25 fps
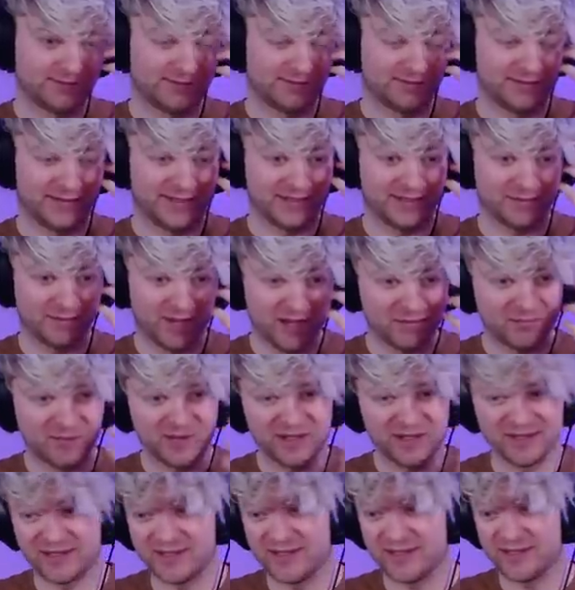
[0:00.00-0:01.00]
This might be
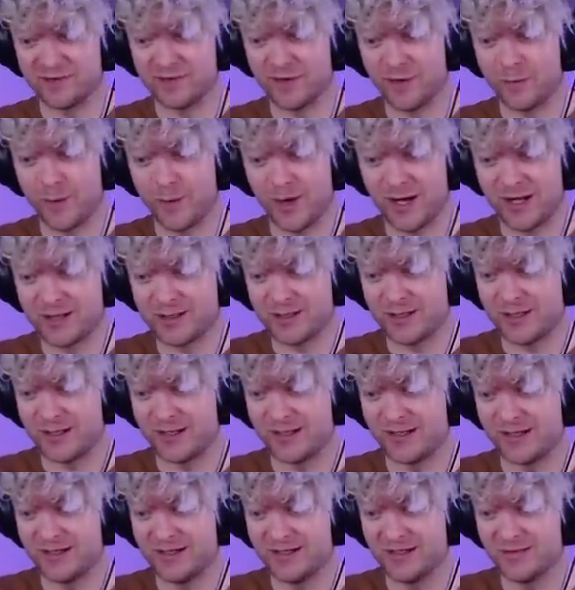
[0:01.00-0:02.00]
the end of our watch
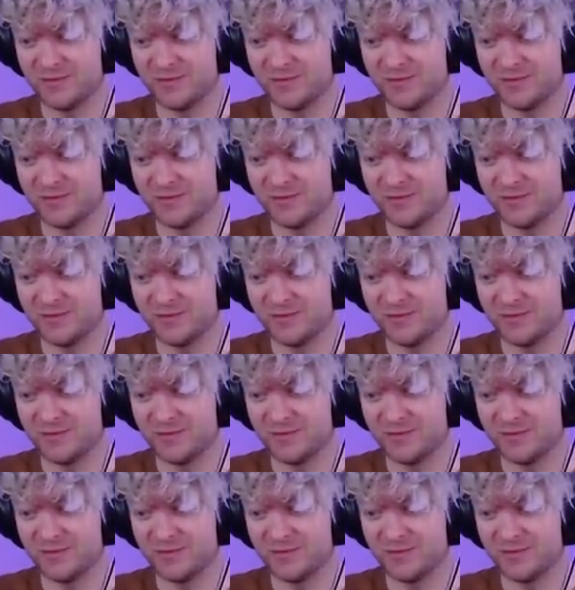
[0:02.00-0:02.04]
here.